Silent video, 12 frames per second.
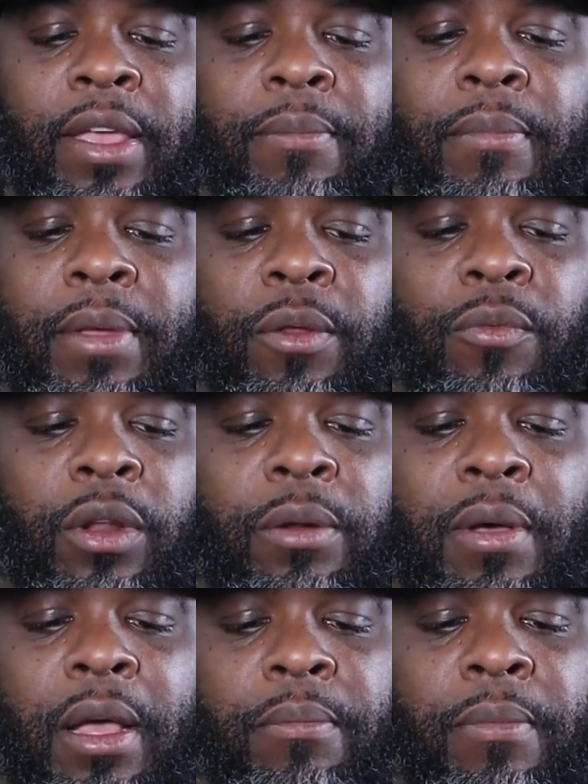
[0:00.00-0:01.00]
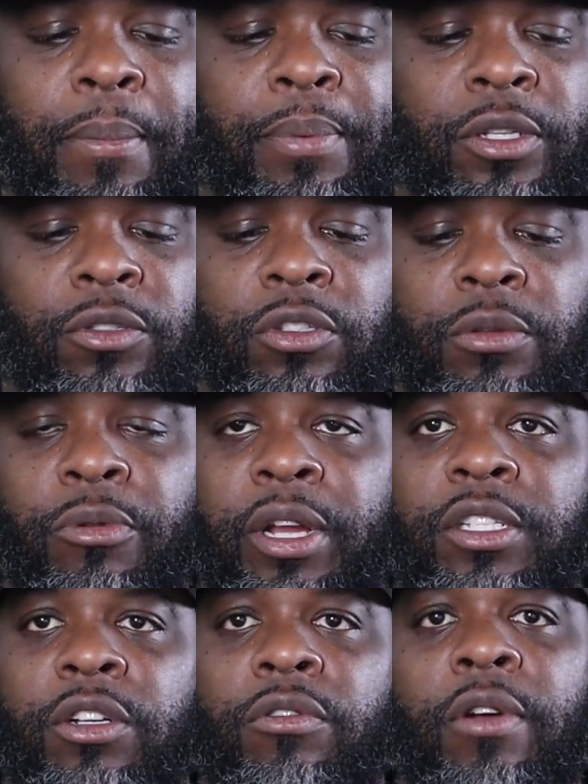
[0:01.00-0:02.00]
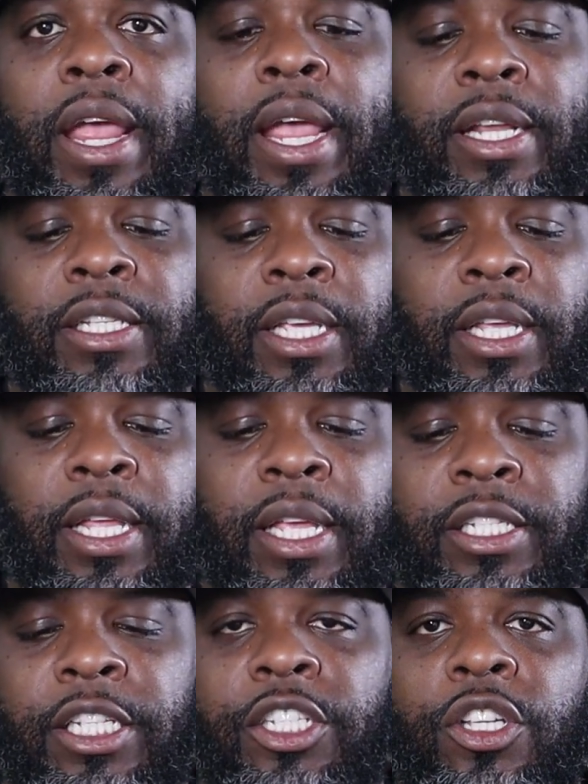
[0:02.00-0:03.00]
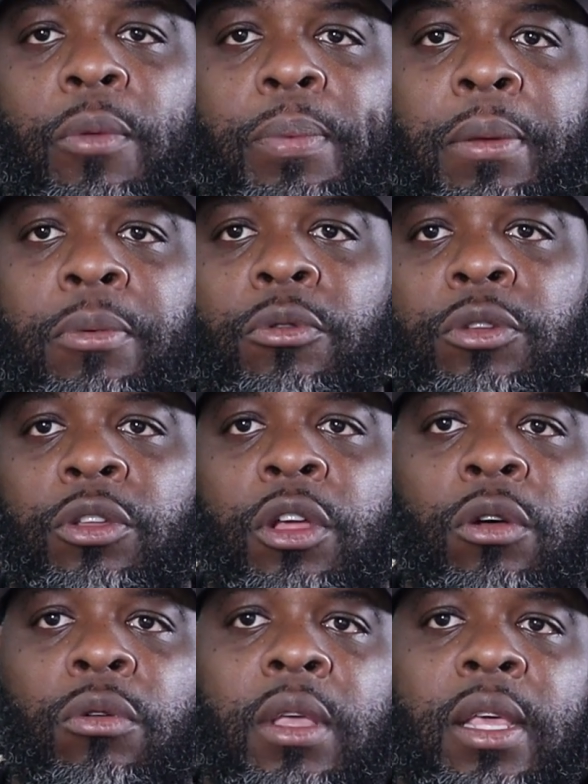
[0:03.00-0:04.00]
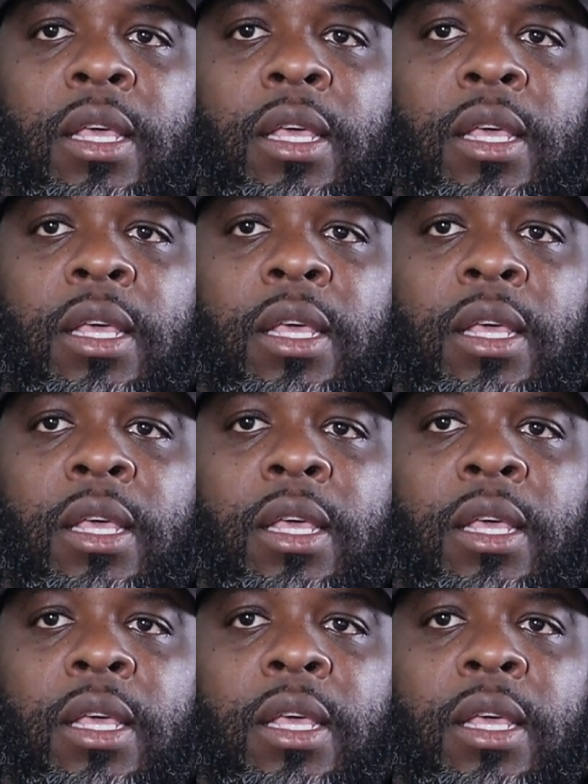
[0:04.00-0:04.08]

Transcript: in one of my pistols to bring to the range and just show people, you know,